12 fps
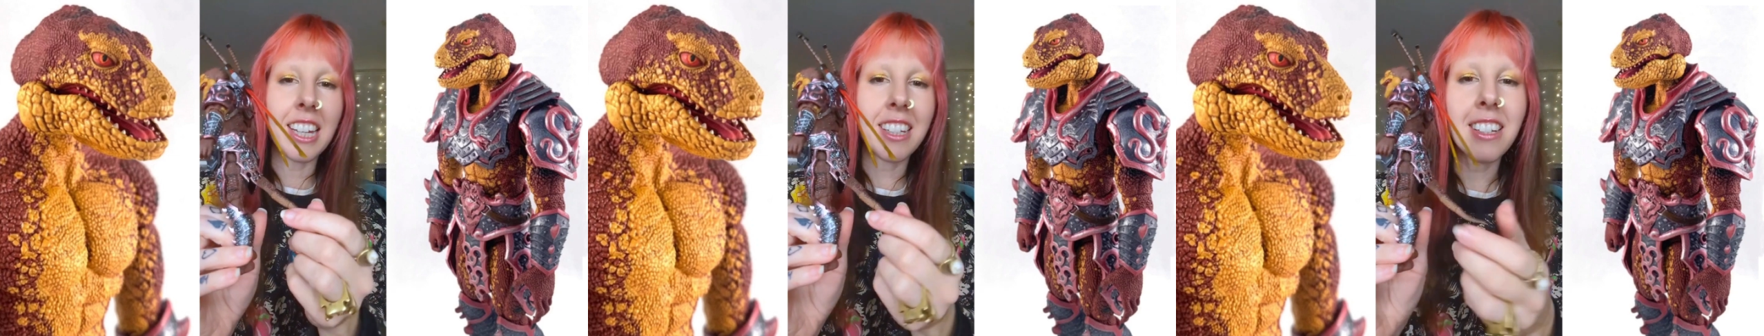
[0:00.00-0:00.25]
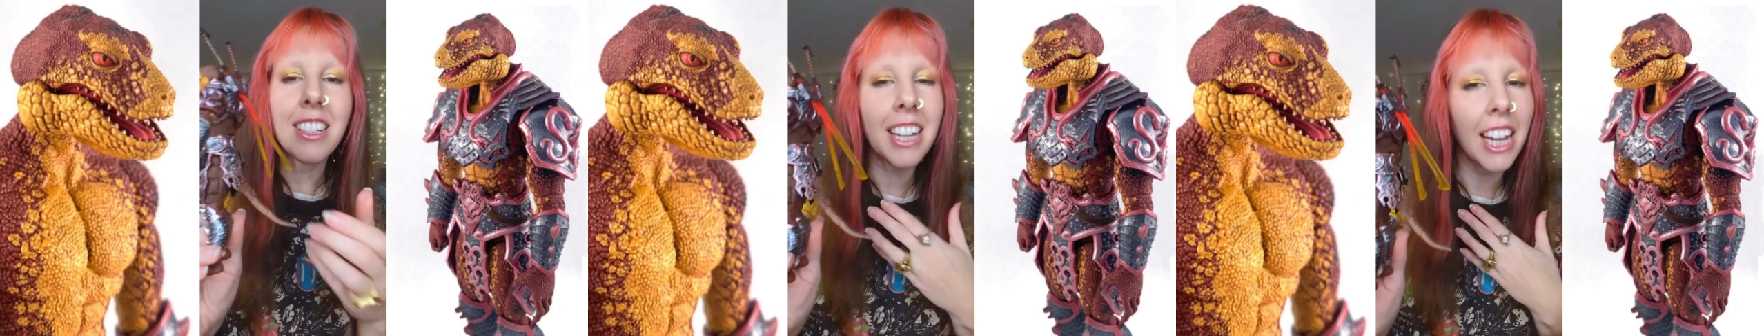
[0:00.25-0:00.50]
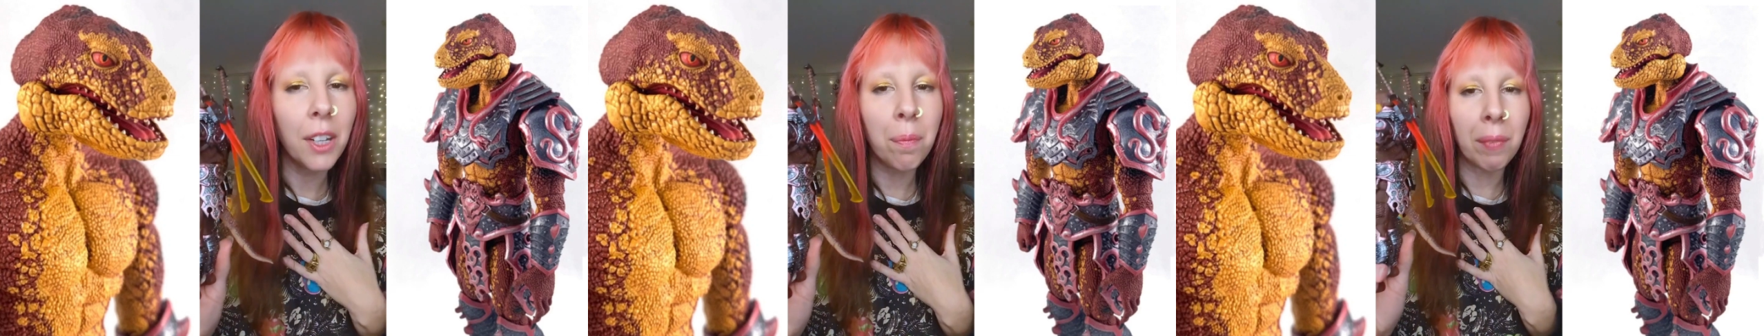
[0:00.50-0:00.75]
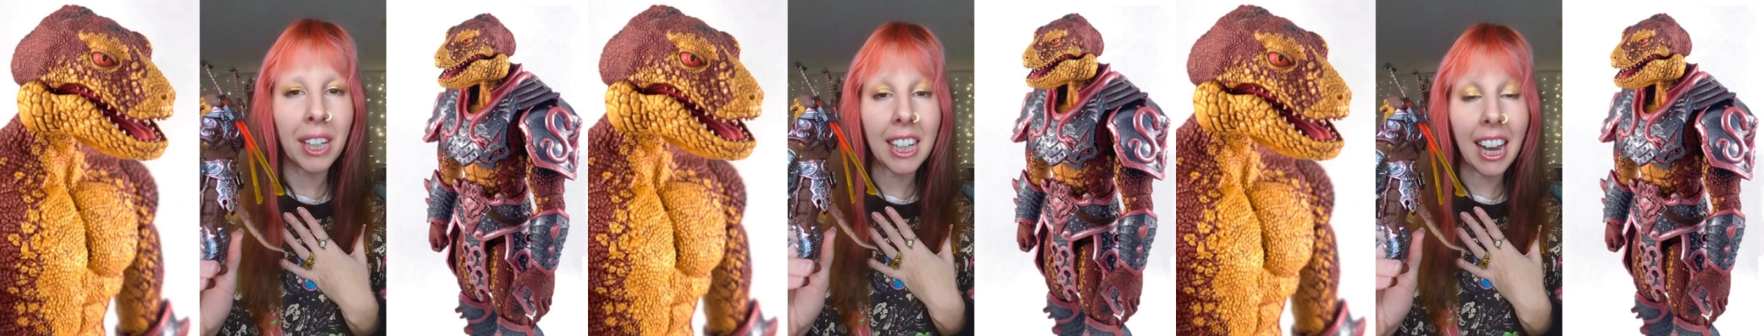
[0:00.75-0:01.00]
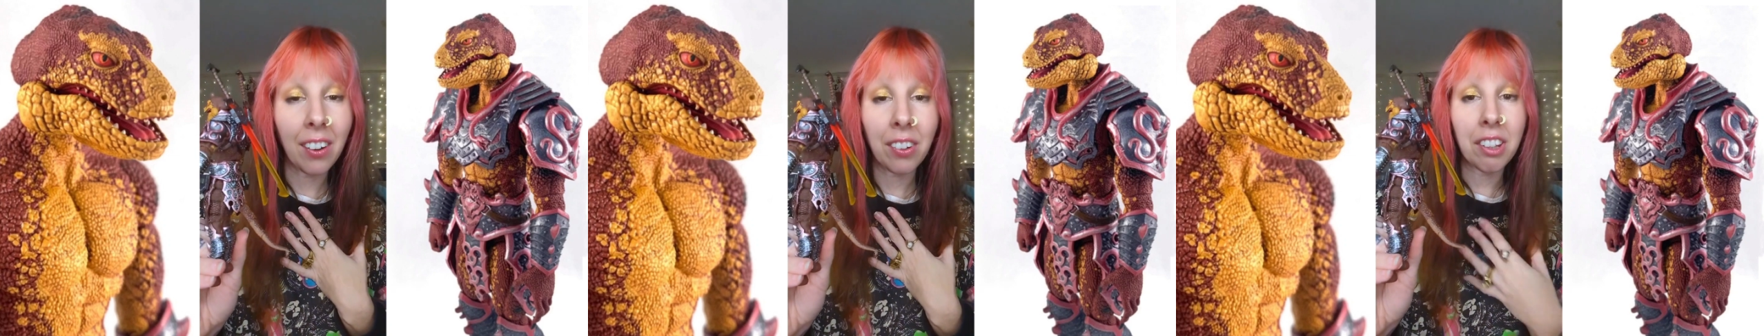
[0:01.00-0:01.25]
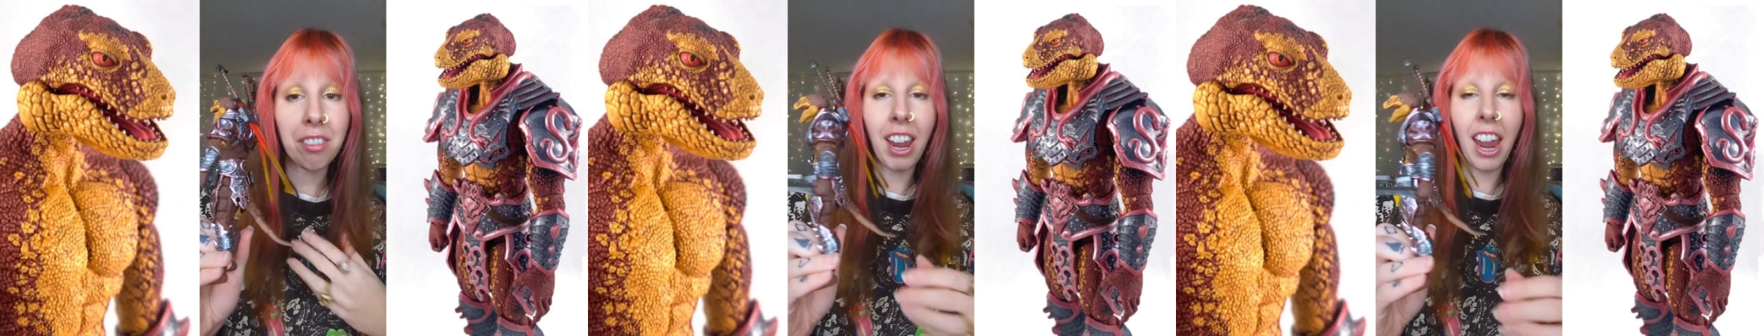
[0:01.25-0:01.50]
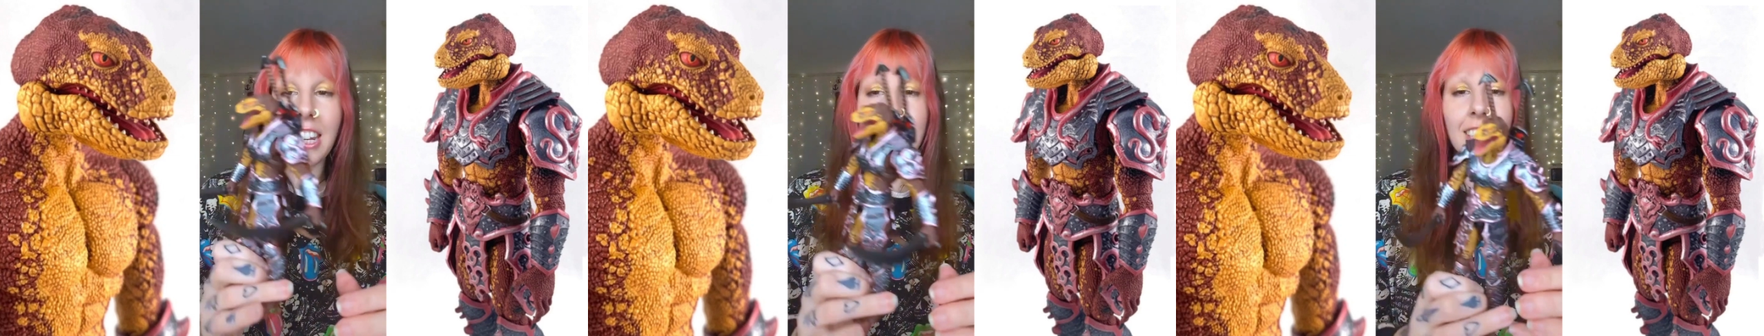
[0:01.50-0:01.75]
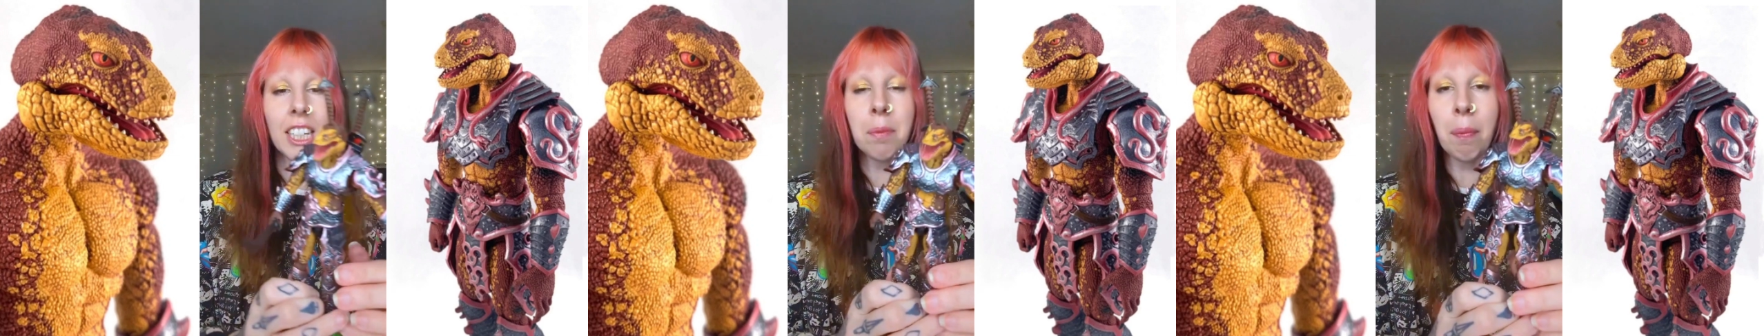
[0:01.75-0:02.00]
doesn't take me out of the
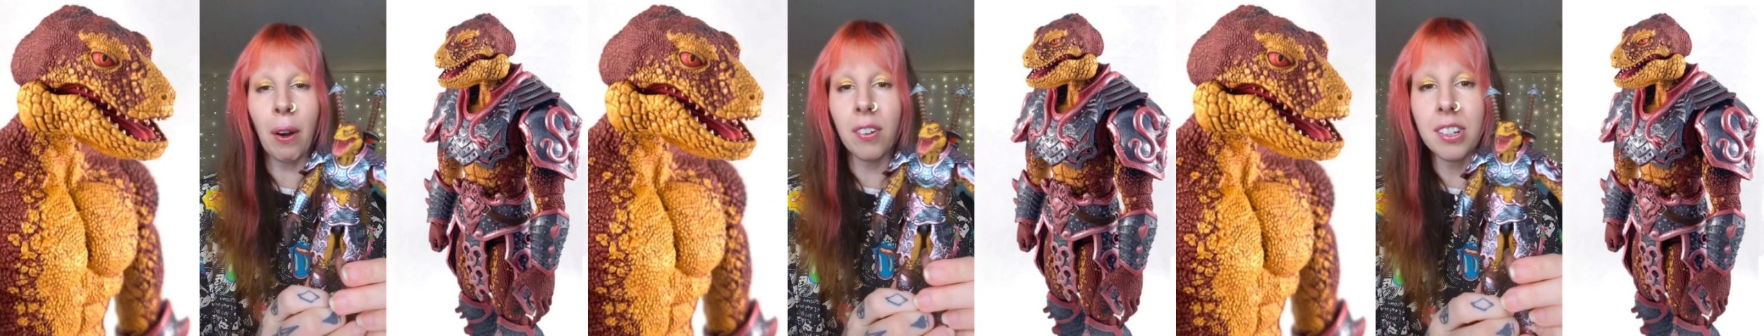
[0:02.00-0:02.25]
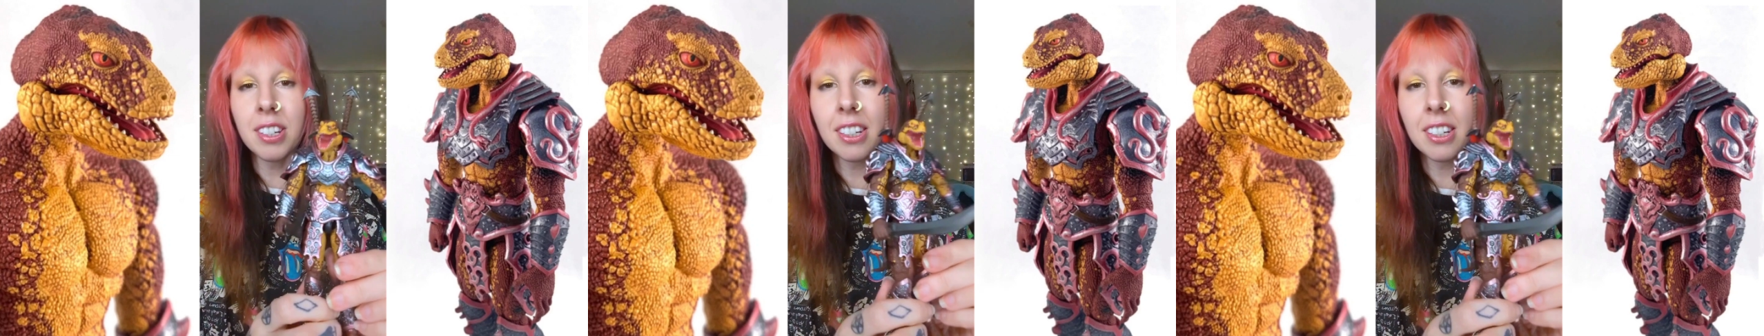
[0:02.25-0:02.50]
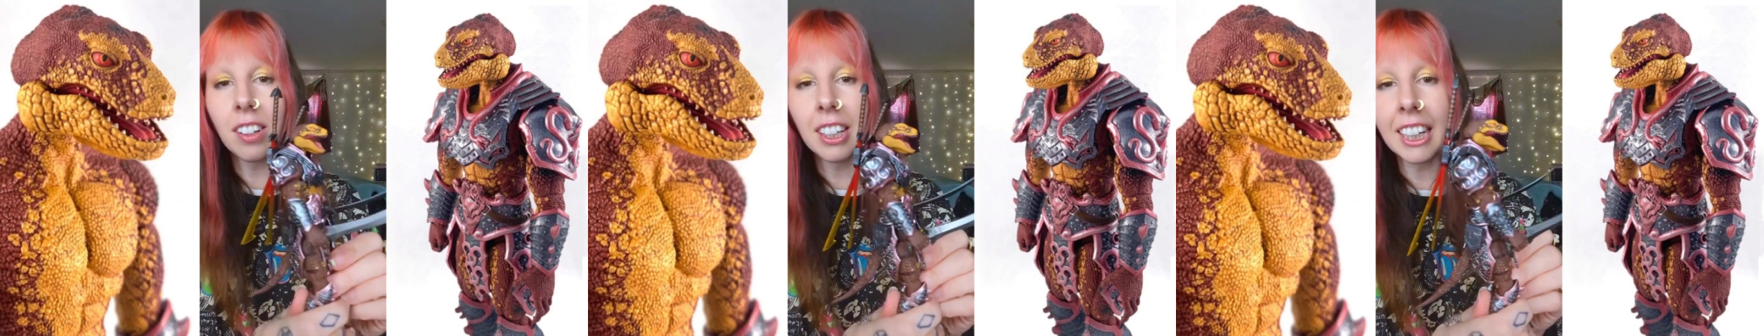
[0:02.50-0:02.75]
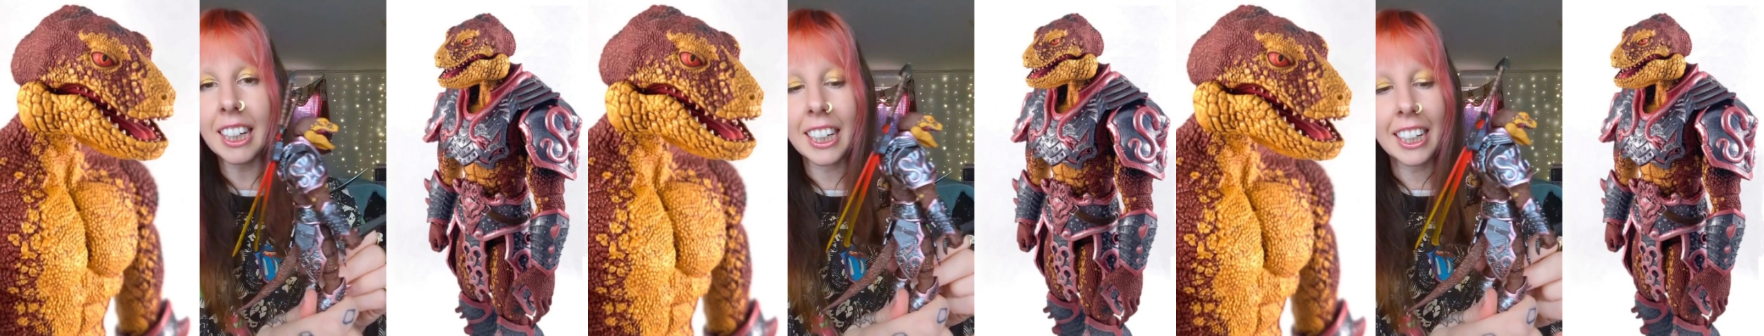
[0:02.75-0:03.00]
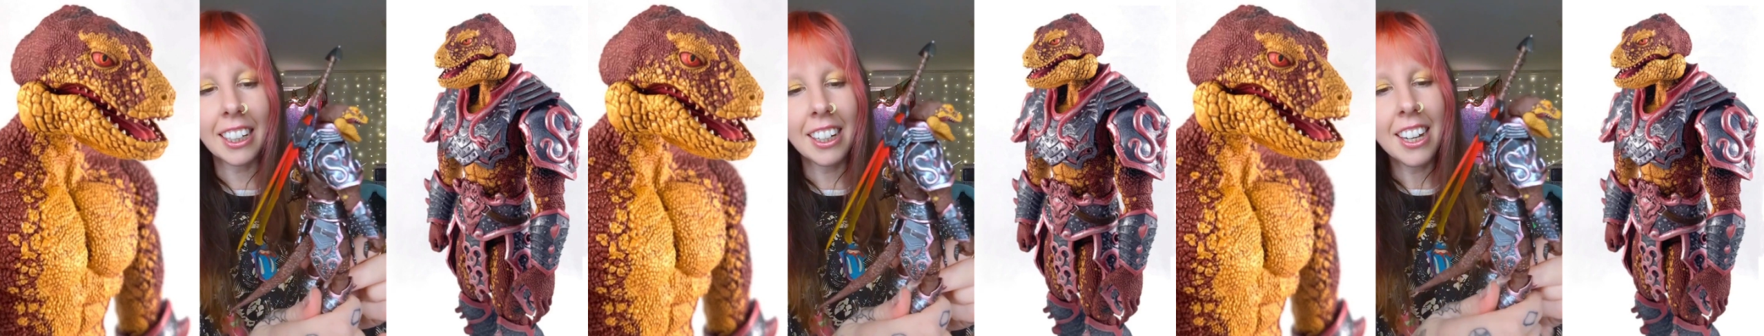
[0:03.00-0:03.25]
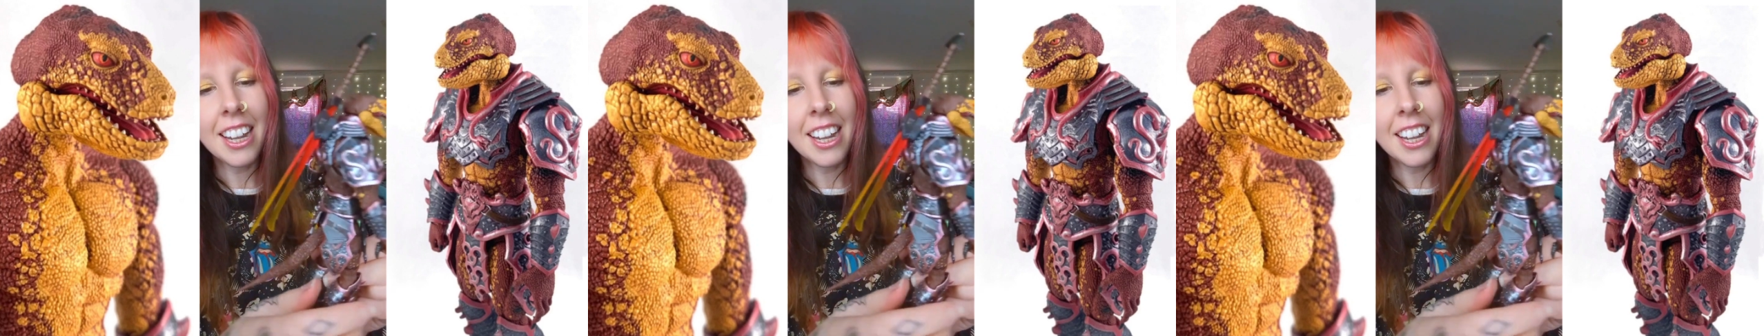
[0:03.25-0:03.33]
fantasy personally.